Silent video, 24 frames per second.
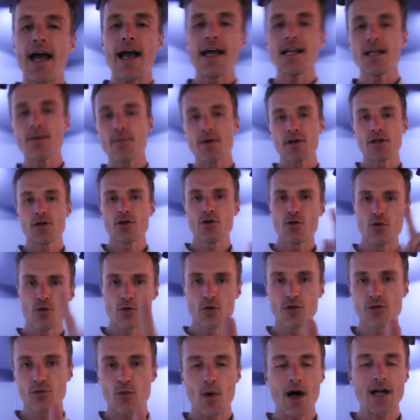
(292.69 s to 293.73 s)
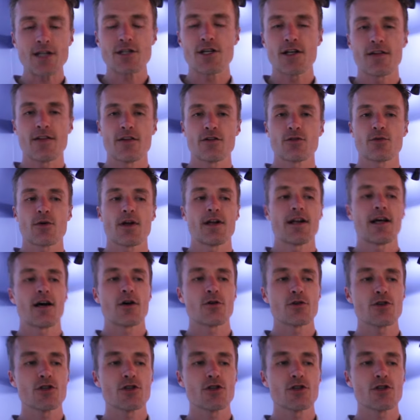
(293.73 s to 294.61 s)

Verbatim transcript: anybody who is watching this right now